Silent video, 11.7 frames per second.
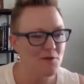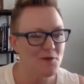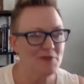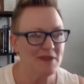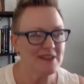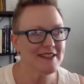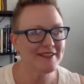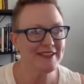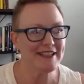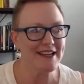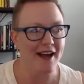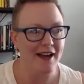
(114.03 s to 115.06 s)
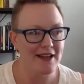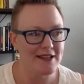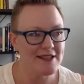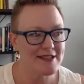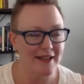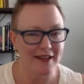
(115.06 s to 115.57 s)
Well, basically, I
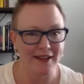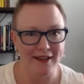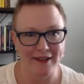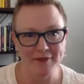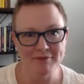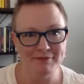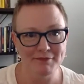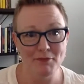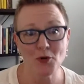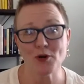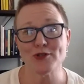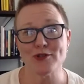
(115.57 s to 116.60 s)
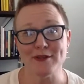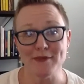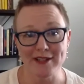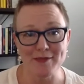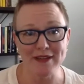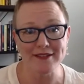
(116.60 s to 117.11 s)
study portrait
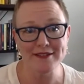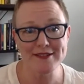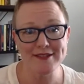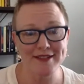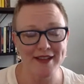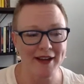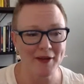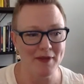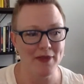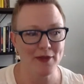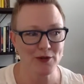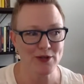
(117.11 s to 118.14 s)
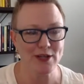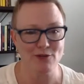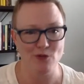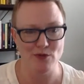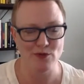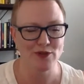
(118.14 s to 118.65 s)
monuments in the Greek and
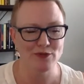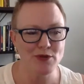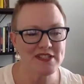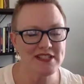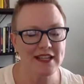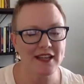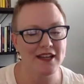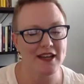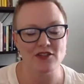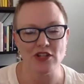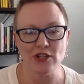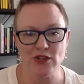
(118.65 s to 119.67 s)
Roman world, mostly in ancient